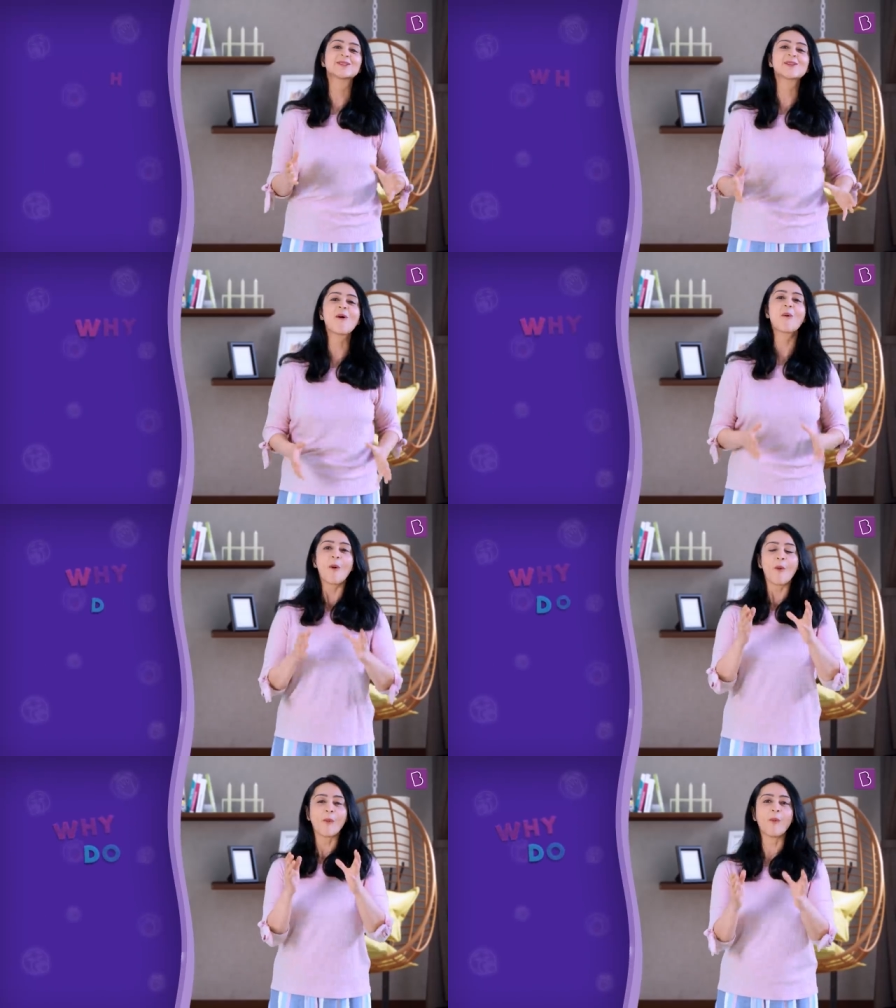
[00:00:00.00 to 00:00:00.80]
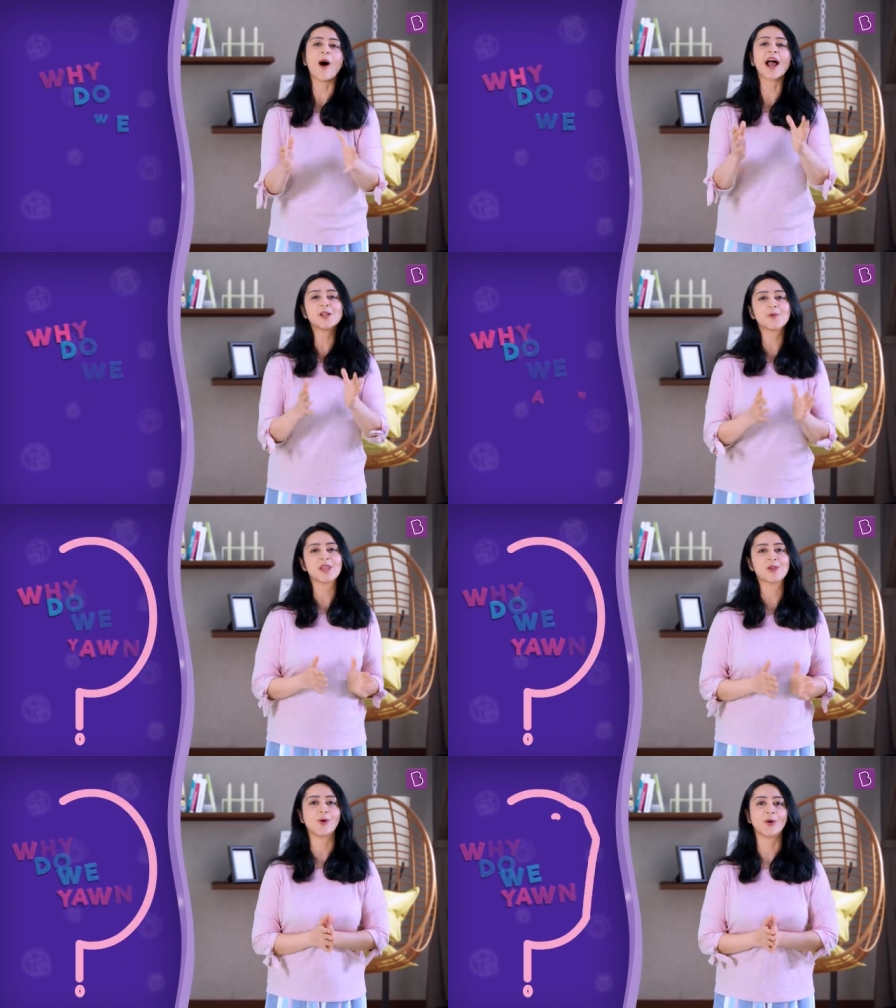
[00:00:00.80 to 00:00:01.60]
So, why do
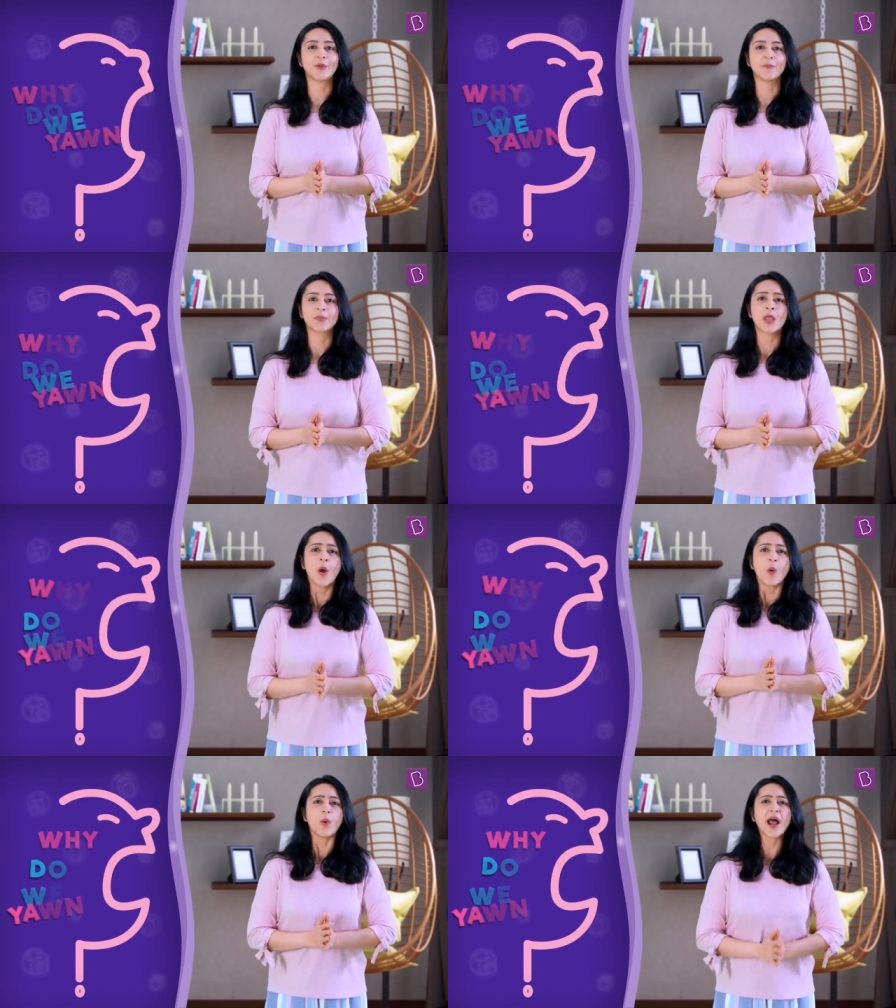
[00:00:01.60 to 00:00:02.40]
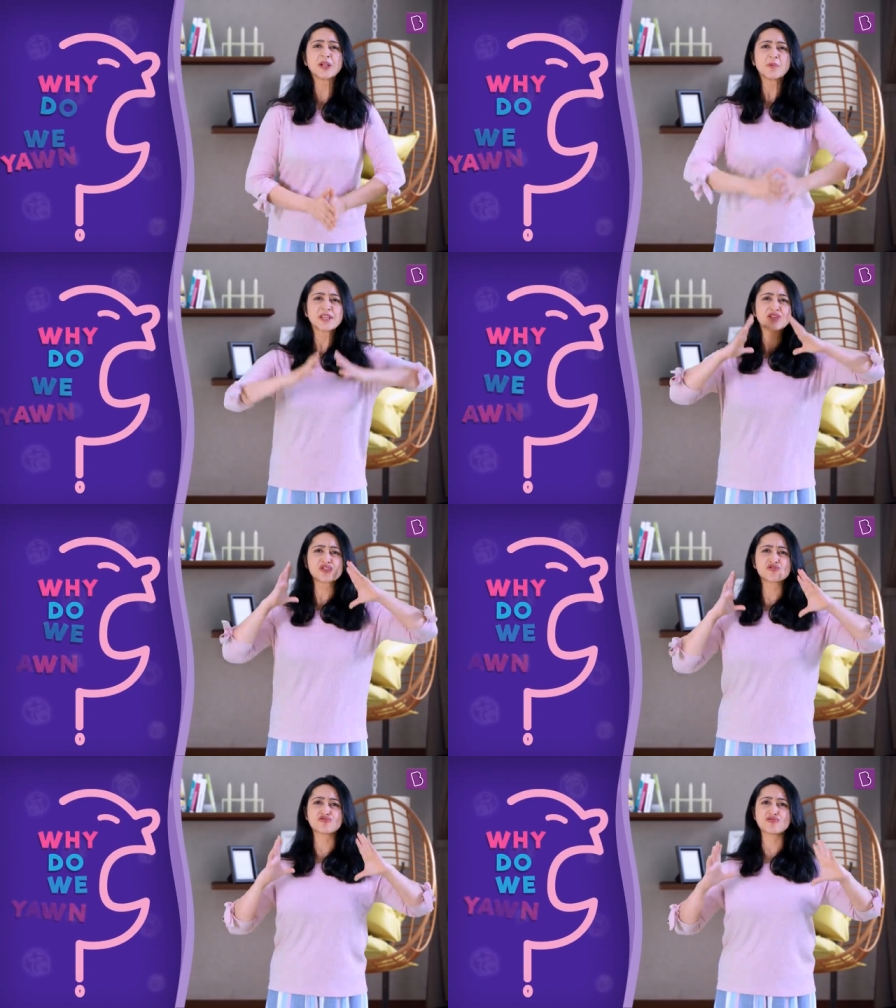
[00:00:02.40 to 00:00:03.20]
we yawn? Why do we
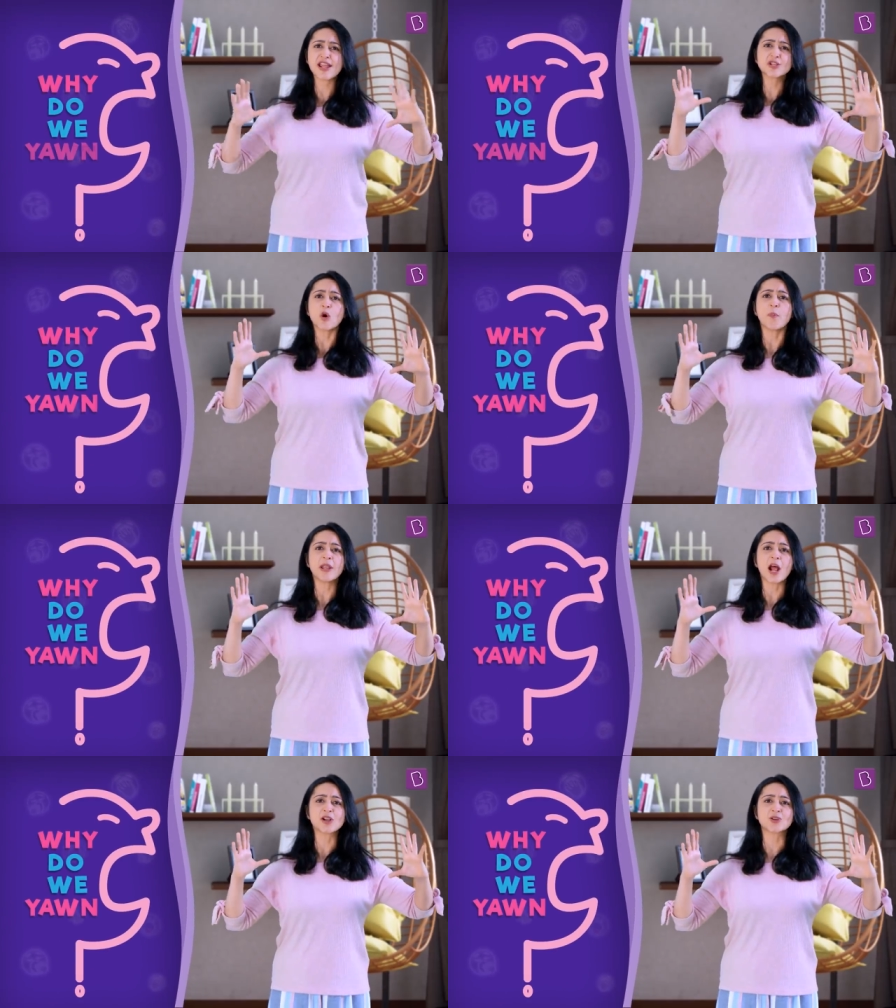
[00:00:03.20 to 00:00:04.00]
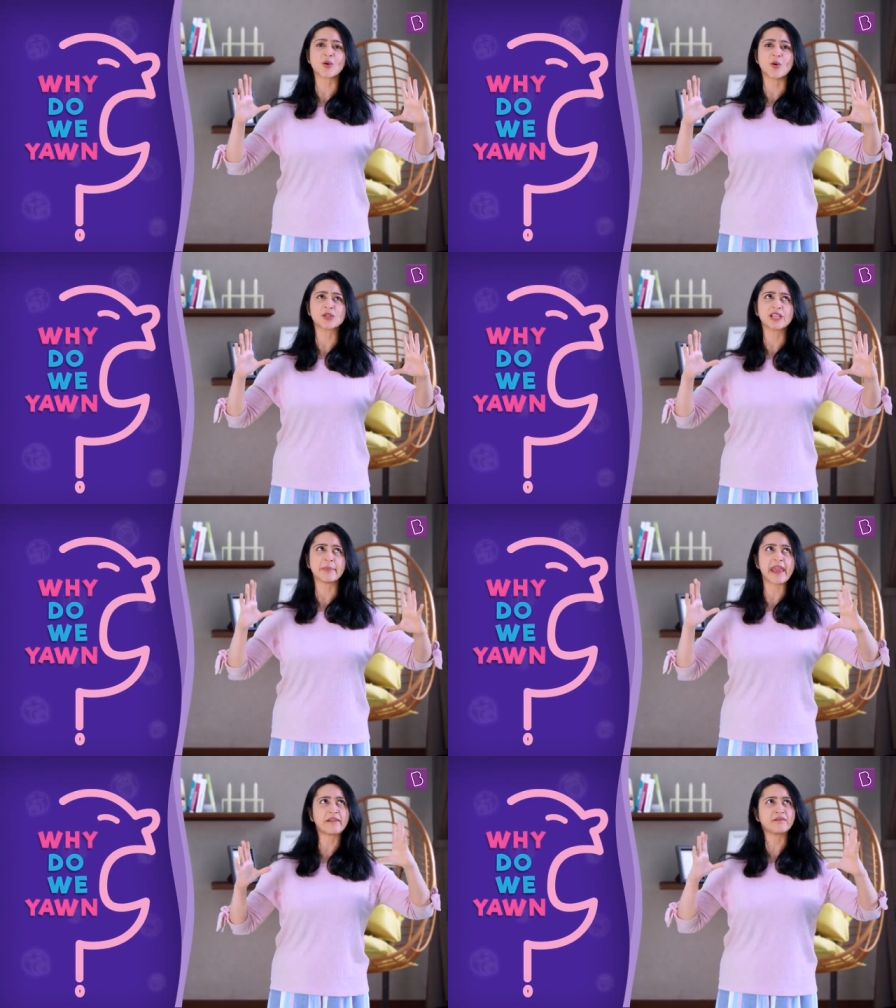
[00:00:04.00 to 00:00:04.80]
stretch open our jaws
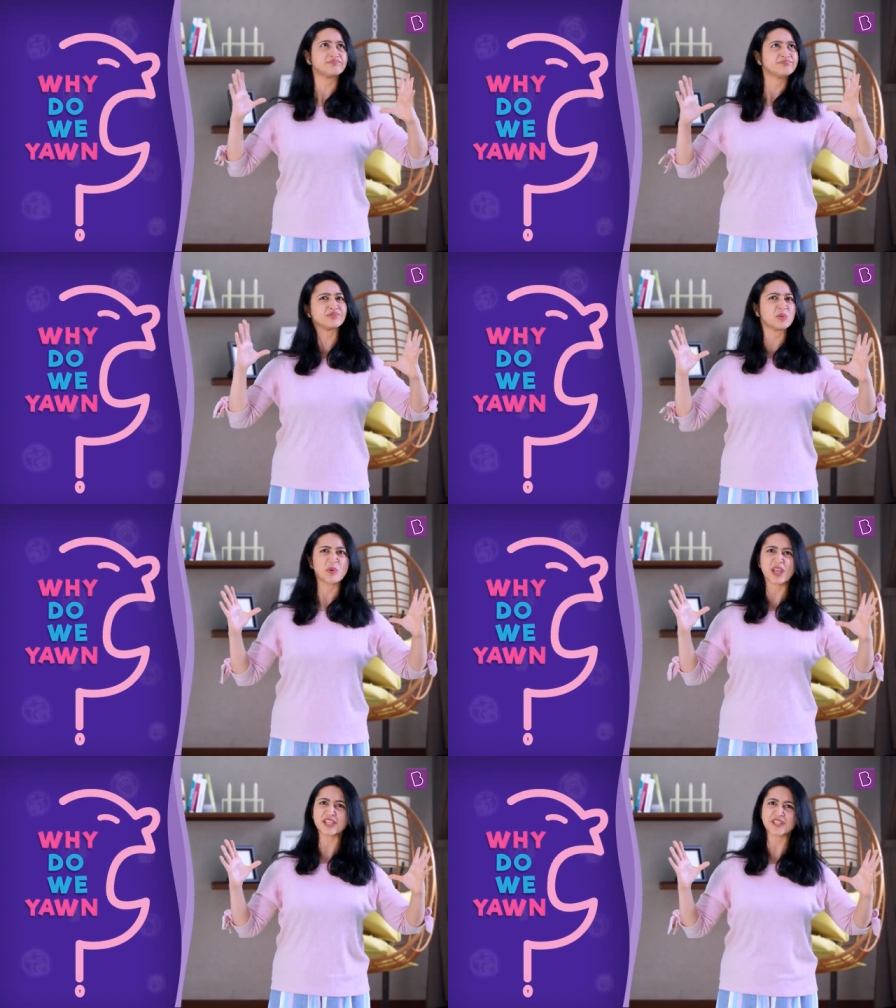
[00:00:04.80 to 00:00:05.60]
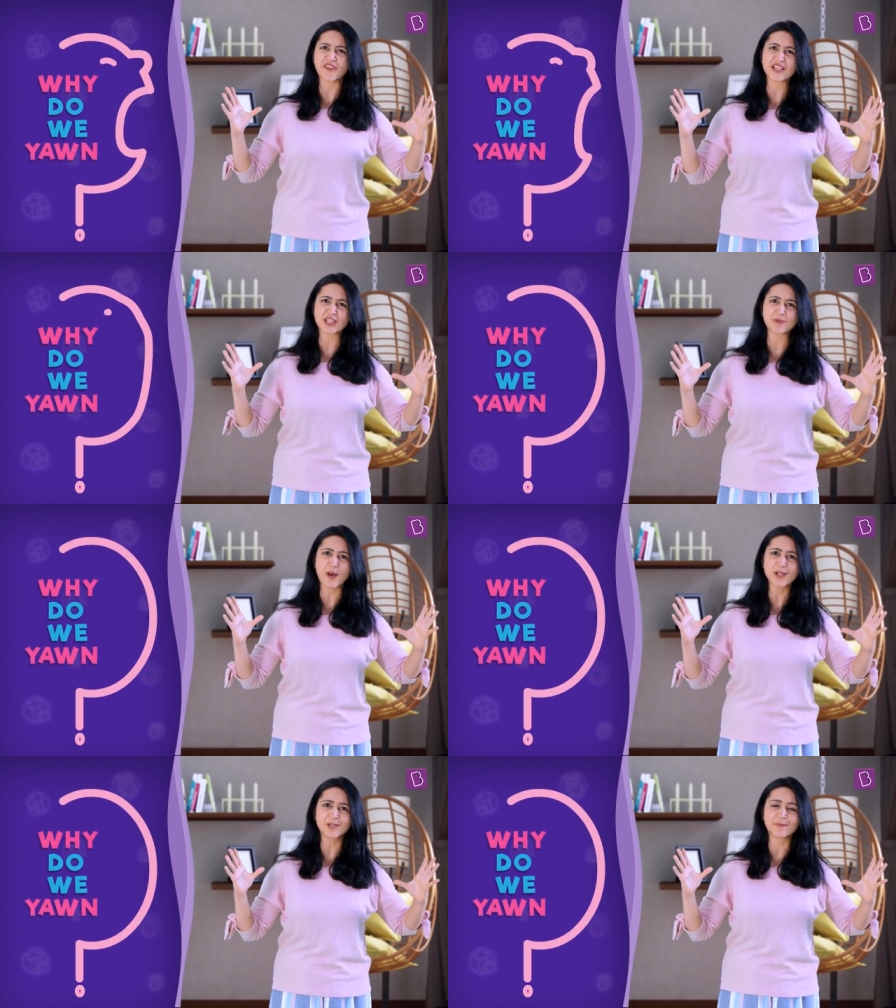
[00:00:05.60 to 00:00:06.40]
and make the weirdest faces
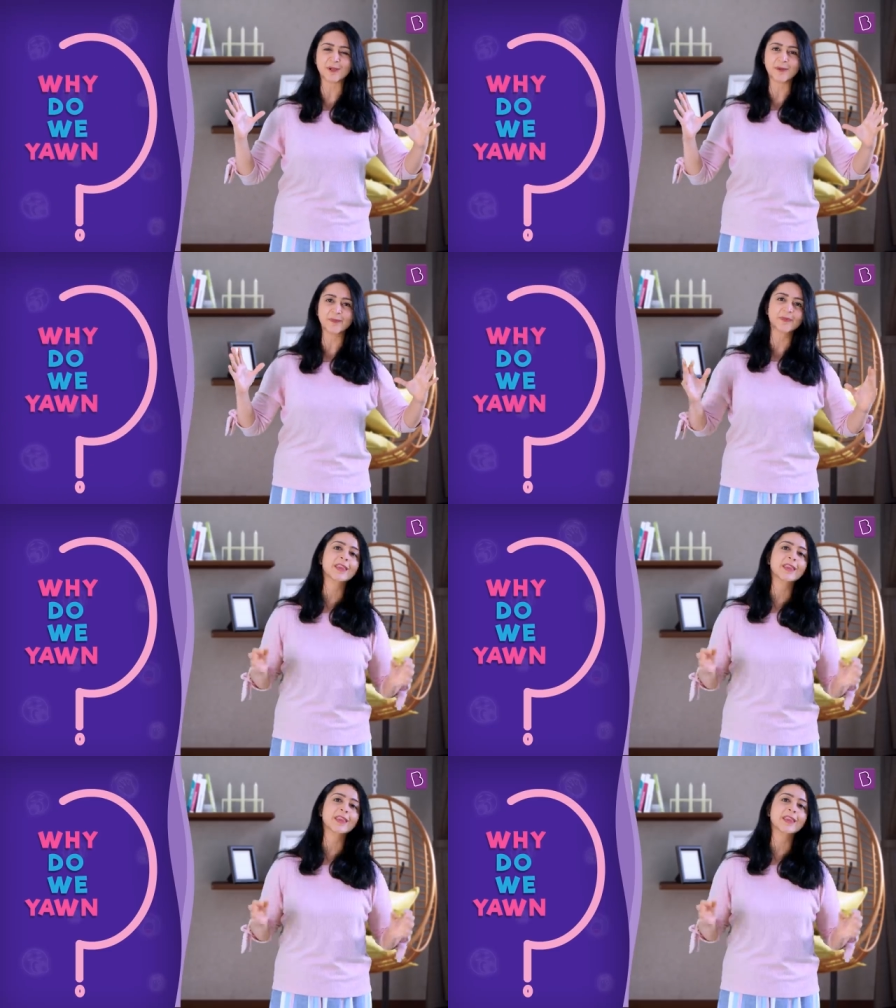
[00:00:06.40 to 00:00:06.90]
possible?